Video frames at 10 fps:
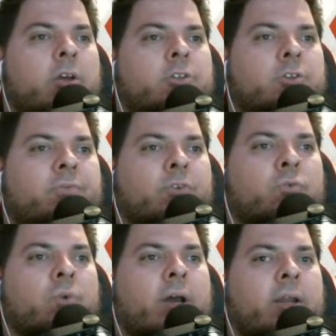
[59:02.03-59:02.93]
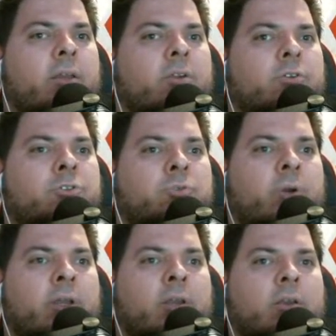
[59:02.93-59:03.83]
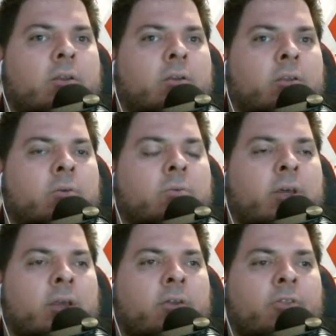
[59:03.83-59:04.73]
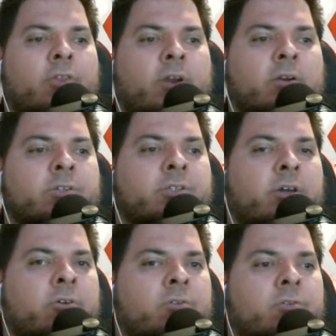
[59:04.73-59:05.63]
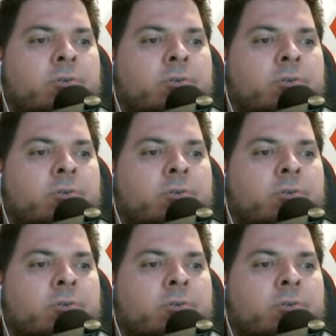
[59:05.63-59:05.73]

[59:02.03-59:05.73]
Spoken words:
So if you're riding your Drake, do you take their stealth